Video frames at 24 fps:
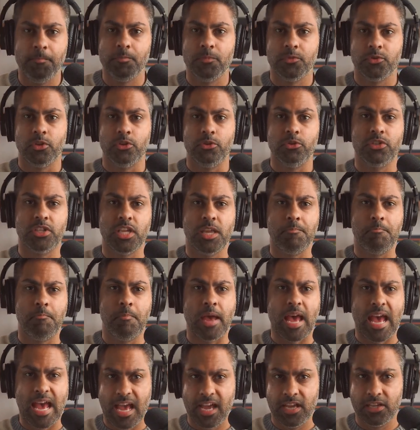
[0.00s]
So you said
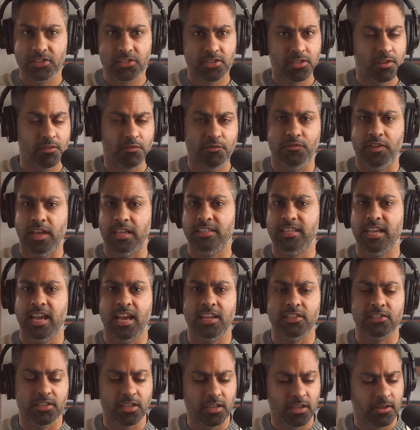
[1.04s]
bags,
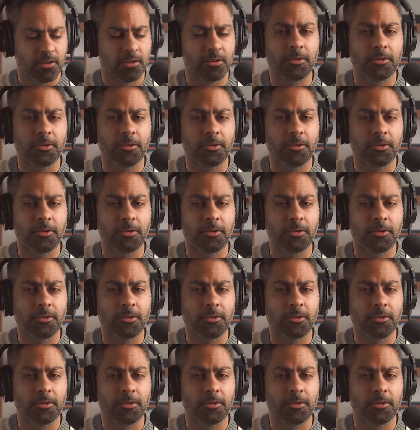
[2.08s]
fantastic.